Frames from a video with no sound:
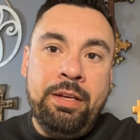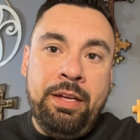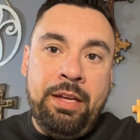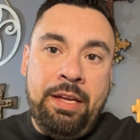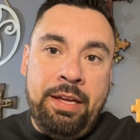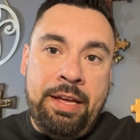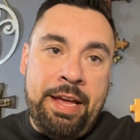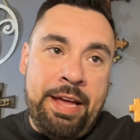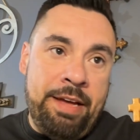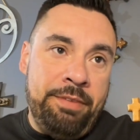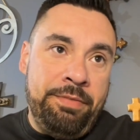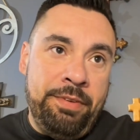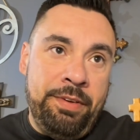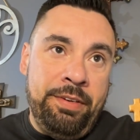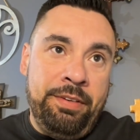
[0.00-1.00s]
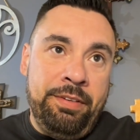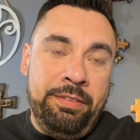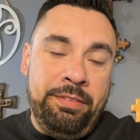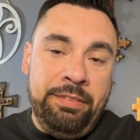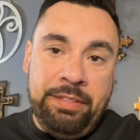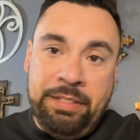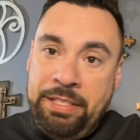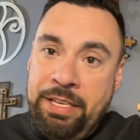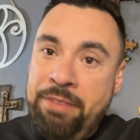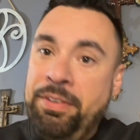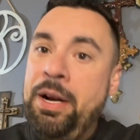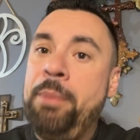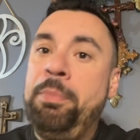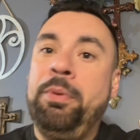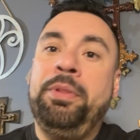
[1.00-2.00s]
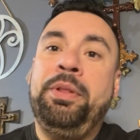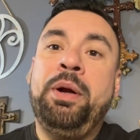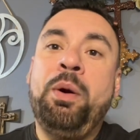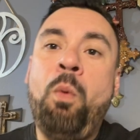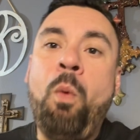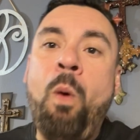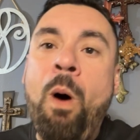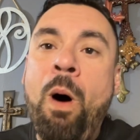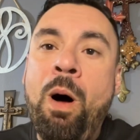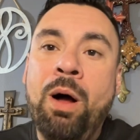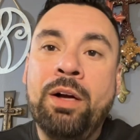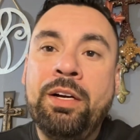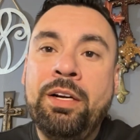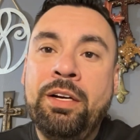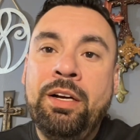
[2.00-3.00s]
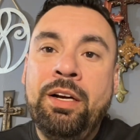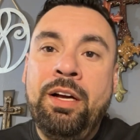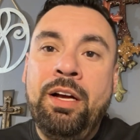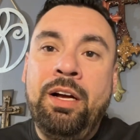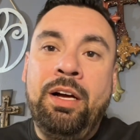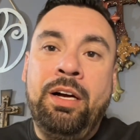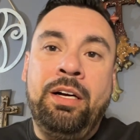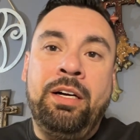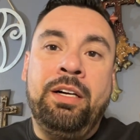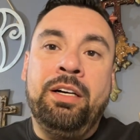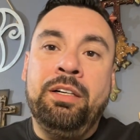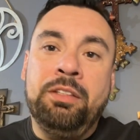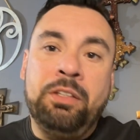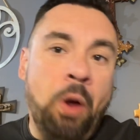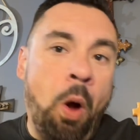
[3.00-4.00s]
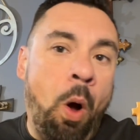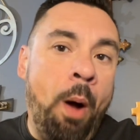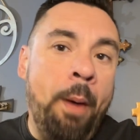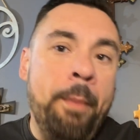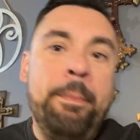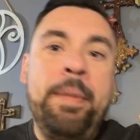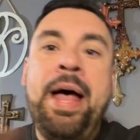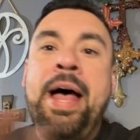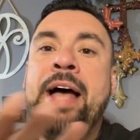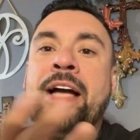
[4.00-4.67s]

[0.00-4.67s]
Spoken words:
have given up on their walk, gone back